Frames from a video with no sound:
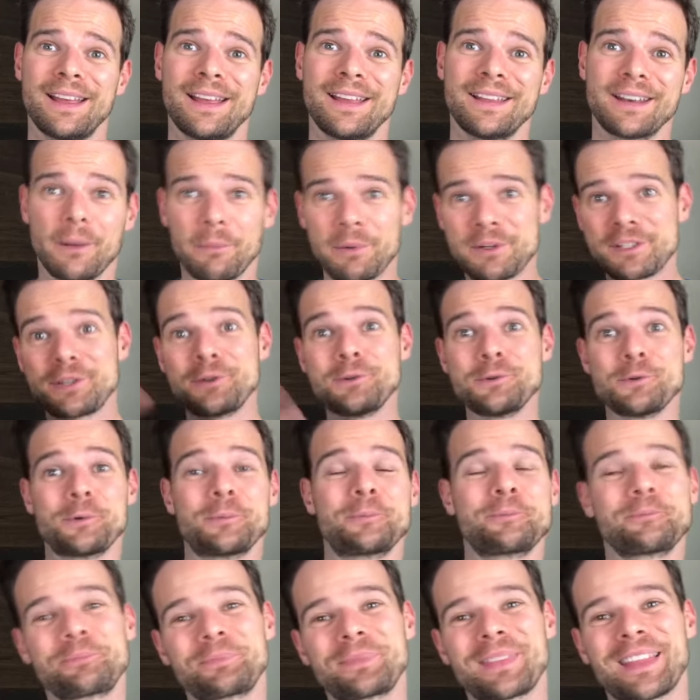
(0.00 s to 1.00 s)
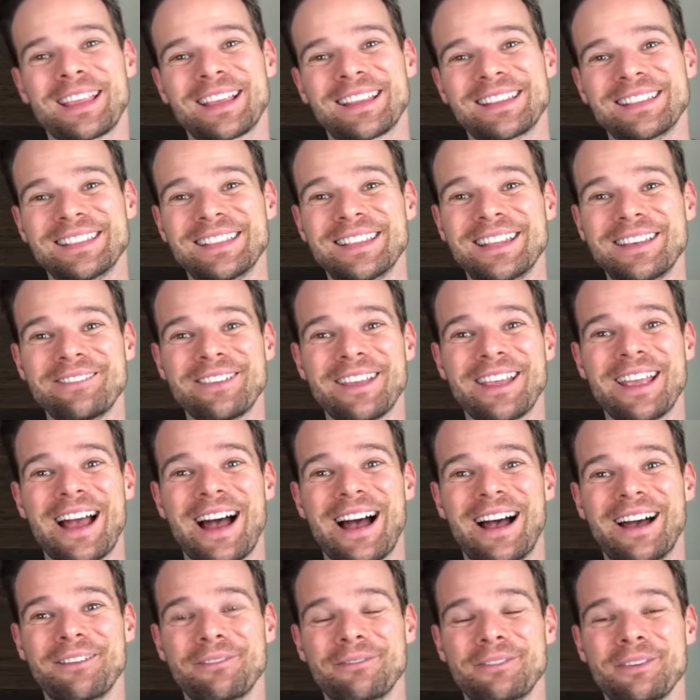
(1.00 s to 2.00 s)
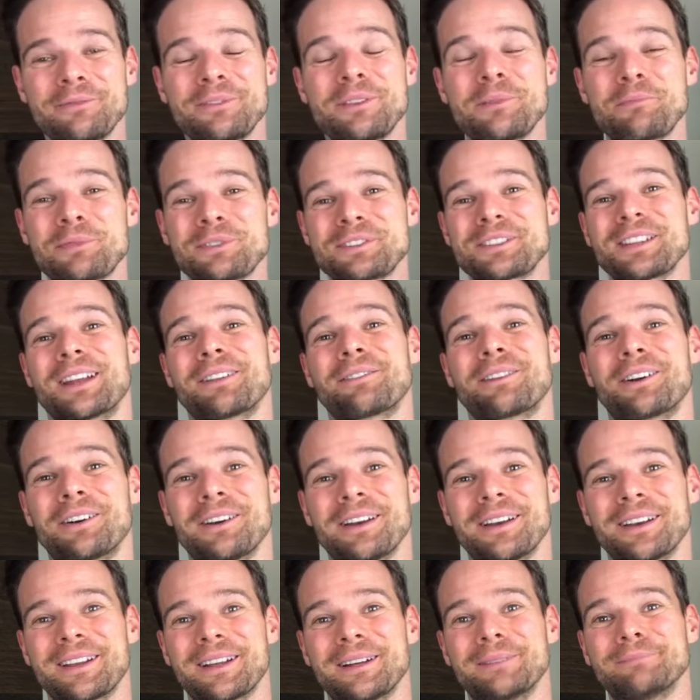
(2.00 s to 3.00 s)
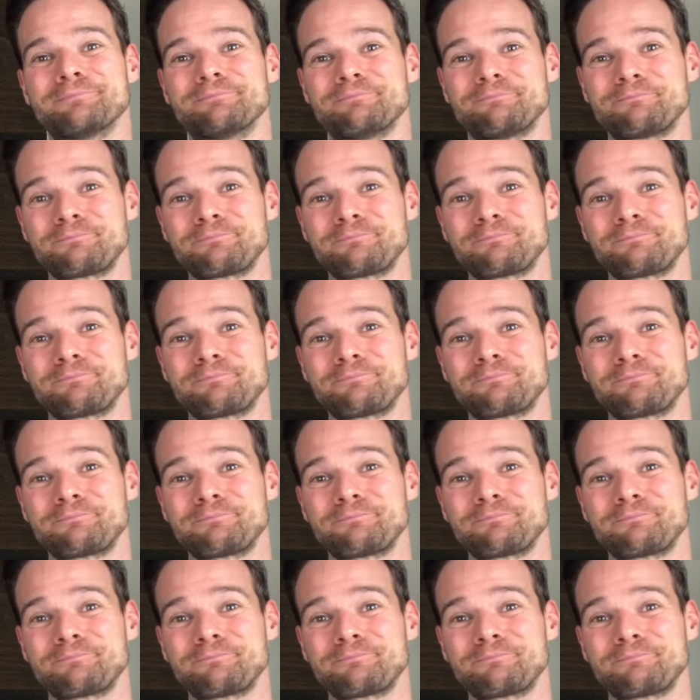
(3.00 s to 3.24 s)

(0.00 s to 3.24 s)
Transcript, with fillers: Number two, living on fifty percent of our income.